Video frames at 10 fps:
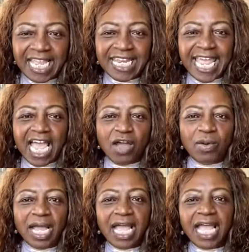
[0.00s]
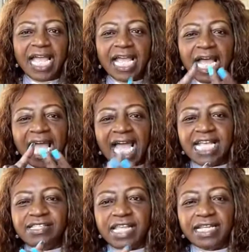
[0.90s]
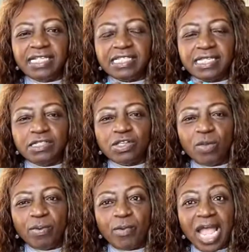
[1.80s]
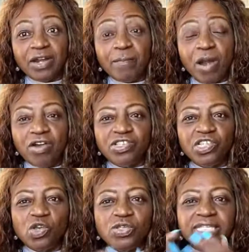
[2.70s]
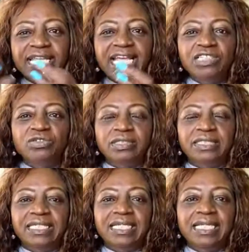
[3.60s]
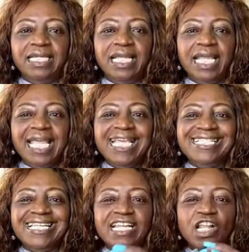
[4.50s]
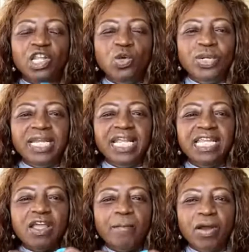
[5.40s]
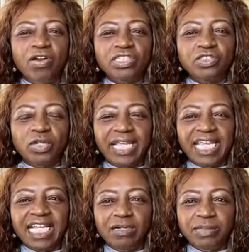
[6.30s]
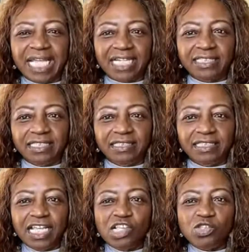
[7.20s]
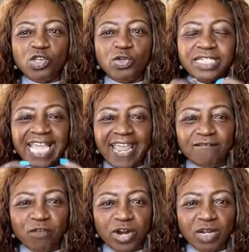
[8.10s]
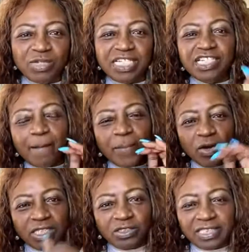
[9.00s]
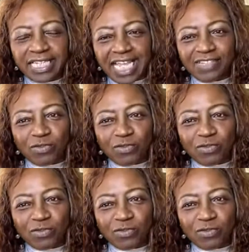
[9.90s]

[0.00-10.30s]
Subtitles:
Now, as a sole proprietor person, your Schedule C is included in your personal income taxes. So your 1040, which is your personal tax